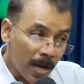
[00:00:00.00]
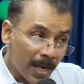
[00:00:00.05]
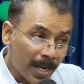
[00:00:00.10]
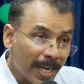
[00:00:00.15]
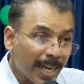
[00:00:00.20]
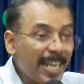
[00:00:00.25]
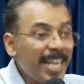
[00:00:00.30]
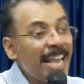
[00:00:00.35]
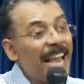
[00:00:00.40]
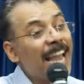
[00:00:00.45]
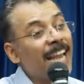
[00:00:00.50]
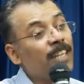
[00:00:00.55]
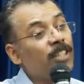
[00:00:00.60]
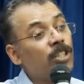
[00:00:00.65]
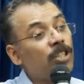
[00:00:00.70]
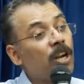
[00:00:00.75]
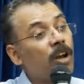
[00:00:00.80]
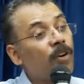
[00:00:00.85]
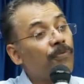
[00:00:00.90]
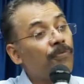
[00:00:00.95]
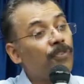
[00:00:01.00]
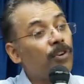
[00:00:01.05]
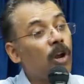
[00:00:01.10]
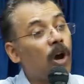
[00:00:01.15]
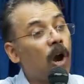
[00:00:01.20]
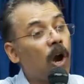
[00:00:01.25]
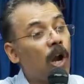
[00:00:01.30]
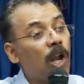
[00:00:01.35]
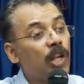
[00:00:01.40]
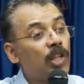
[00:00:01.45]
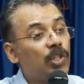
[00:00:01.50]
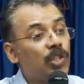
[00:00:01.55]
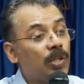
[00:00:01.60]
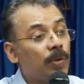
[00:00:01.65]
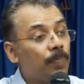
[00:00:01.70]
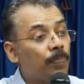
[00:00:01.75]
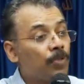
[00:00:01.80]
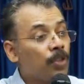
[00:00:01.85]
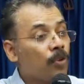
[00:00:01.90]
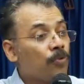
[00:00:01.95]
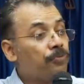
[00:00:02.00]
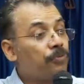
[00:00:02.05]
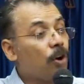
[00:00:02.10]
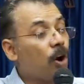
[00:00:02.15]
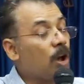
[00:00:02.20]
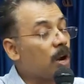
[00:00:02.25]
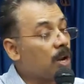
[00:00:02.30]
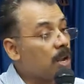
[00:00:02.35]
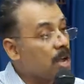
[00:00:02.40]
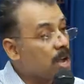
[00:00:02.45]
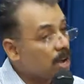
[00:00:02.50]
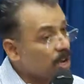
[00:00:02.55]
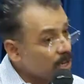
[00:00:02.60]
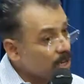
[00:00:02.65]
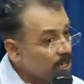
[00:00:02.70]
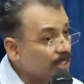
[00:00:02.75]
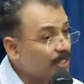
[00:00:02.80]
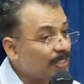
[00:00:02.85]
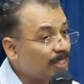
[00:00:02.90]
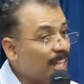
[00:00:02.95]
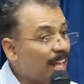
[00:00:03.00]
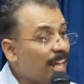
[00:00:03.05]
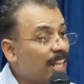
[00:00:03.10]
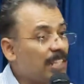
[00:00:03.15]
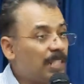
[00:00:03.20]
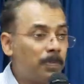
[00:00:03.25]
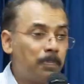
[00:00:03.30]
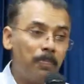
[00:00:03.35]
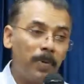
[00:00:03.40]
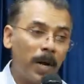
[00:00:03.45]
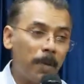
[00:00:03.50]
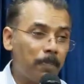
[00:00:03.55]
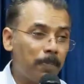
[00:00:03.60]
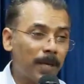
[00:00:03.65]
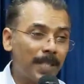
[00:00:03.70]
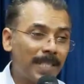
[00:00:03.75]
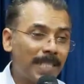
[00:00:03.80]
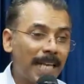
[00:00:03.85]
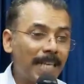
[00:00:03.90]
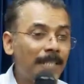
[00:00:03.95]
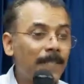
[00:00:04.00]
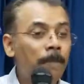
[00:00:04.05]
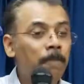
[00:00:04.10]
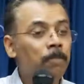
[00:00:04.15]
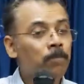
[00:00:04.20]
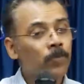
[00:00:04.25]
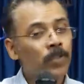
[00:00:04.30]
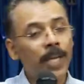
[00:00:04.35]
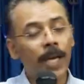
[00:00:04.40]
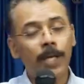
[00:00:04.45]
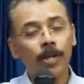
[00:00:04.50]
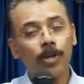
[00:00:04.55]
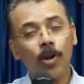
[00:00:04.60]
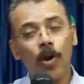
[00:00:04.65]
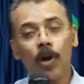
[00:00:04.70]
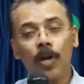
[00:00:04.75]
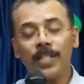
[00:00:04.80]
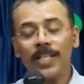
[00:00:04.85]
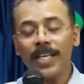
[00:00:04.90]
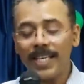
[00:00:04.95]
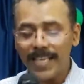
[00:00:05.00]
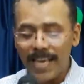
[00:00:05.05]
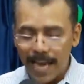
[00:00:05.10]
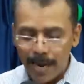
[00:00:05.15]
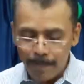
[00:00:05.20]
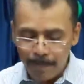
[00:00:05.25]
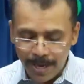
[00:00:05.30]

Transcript: creation of knowledge for research purposes. Technology can